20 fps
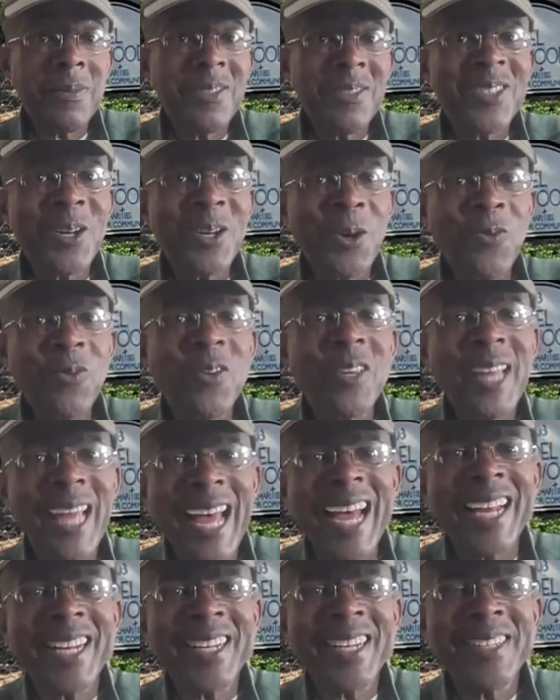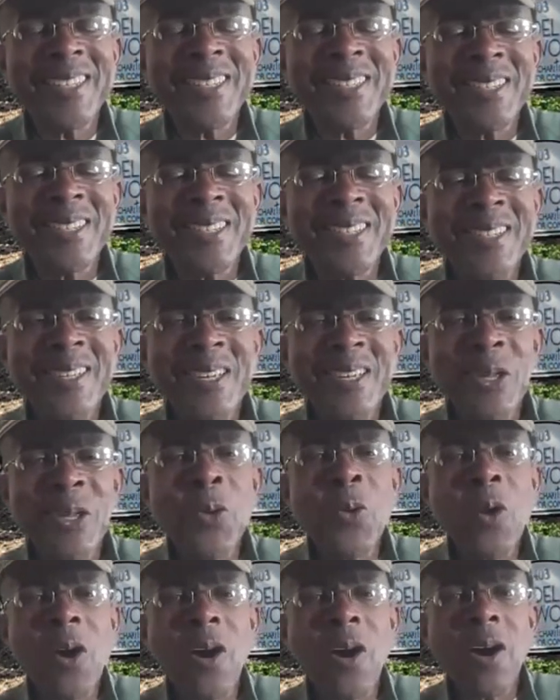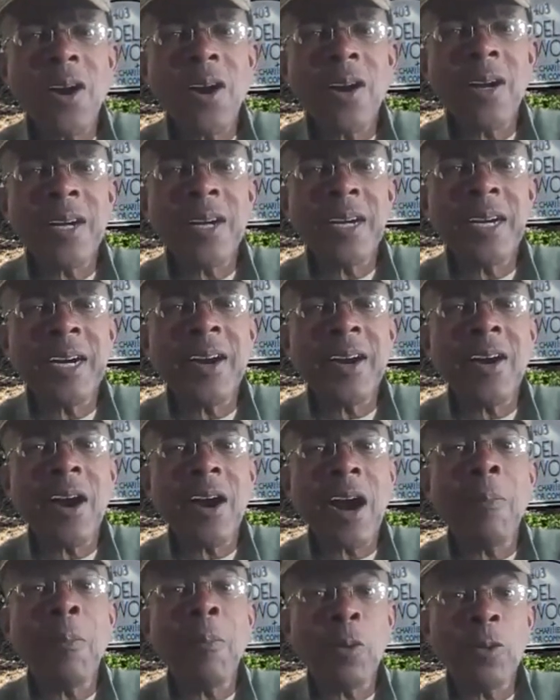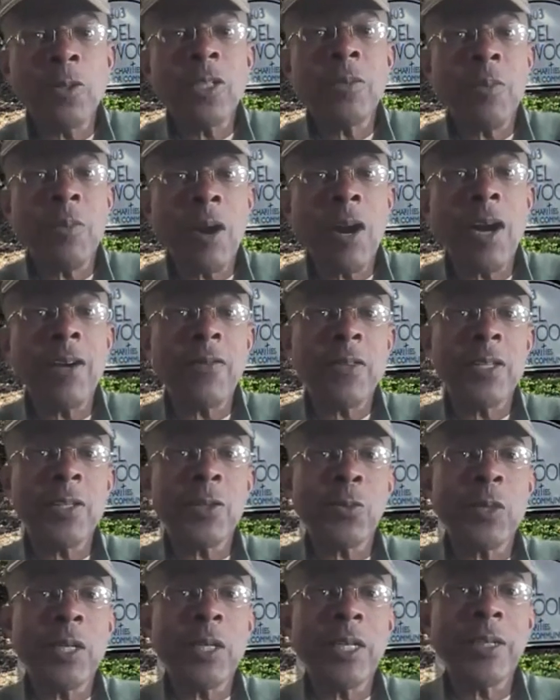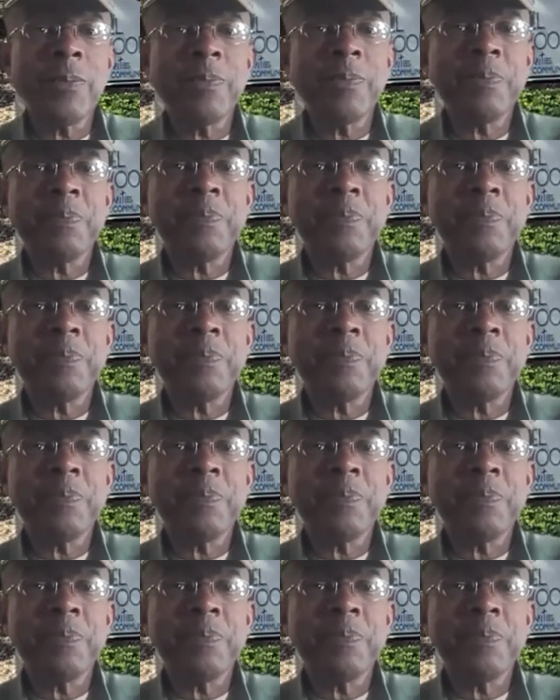So for that, you are our most admired for this week.